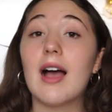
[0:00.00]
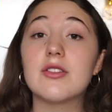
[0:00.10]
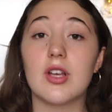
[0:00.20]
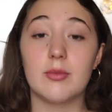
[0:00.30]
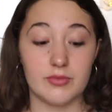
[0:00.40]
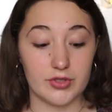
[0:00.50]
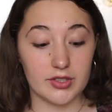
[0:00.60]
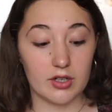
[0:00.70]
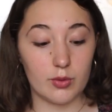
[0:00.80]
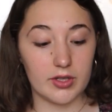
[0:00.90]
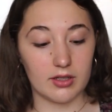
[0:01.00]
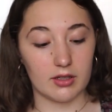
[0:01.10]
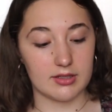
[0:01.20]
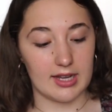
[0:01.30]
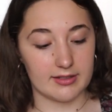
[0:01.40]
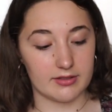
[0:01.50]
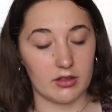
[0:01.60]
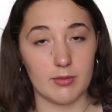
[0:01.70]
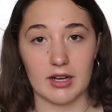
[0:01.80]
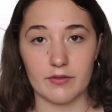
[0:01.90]
So I'm just gonna read the little text on
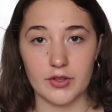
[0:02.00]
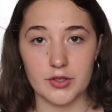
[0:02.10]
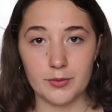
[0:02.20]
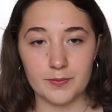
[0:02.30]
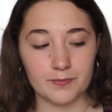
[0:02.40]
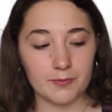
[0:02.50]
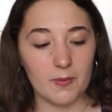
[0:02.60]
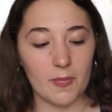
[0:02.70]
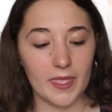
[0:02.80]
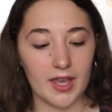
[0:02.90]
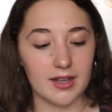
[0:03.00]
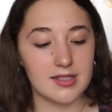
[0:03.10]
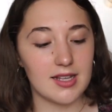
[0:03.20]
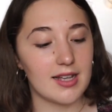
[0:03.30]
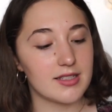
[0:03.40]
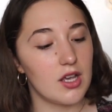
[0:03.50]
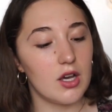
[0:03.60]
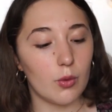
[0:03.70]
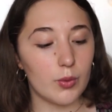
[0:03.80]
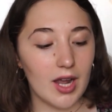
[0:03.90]
the back for you. It says,
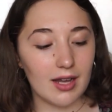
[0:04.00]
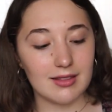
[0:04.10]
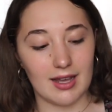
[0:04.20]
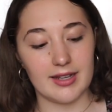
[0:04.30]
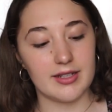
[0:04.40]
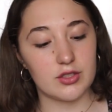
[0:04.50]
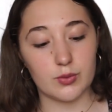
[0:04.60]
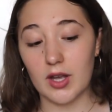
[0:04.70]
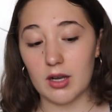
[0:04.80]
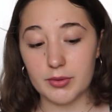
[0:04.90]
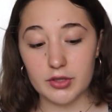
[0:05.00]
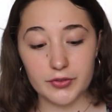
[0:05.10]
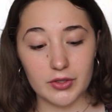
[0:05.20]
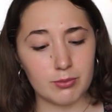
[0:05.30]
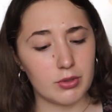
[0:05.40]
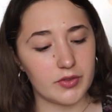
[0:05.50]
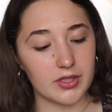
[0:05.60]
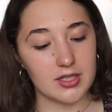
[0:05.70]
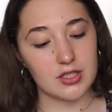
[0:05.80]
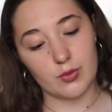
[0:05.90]
"We are liars, we are beautiful and
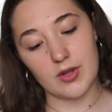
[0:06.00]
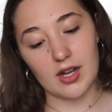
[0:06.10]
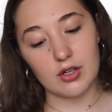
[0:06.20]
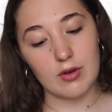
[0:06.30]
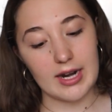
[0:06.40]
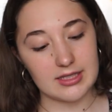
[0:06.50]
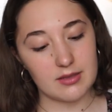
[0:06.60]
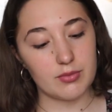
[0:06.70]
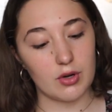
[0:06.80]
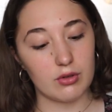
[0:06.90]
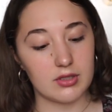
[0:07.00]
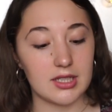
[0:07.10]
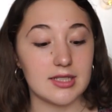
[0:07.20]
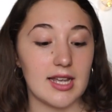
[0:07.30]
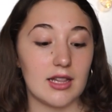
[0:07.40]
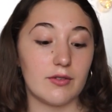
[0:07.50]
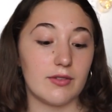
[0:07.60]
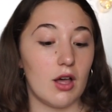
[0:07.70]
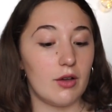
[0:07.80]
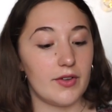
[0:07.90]
privileged, we are cracked and broken, a tale of
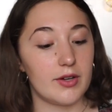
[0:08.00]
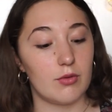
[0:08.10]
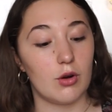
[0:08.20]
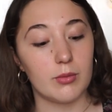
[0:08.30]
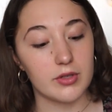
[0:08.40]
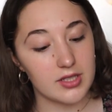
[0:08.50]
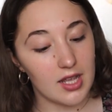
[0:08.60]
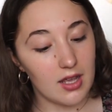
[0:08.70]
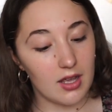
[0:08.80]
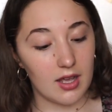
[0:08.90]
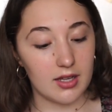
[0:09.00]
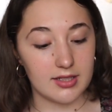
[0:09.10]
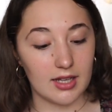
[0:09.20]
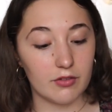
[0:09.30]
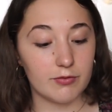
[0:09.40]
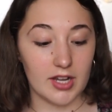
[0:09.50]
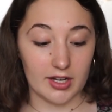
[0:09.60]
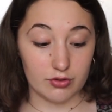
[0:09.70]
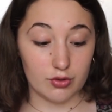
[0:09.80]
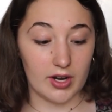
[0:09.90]
love and romance, a tale of
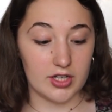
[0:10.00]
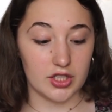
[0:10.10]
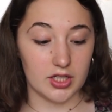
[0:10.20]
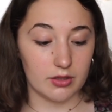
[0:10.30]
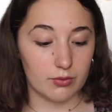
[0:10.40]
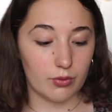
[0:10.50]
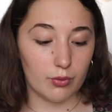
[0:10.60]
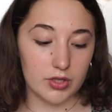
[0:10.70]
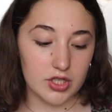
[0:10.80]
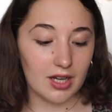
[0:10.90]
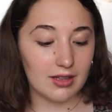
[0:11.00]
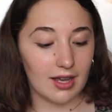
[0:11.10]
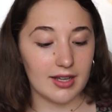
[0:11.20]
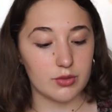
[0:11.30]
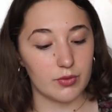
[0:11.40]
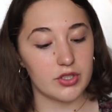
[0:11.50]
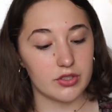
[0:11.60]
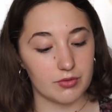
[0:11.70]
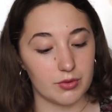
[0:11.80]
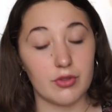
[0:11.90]
tragedy. Which are lies, which is
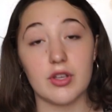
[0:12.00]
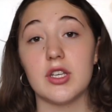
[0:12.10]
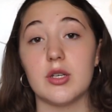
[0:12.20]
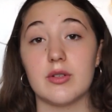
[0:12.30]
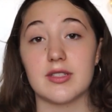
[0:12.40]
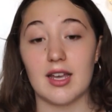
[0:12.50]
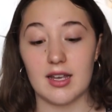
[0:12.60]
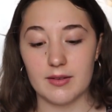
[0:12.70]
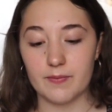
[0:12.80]
truth, you decide."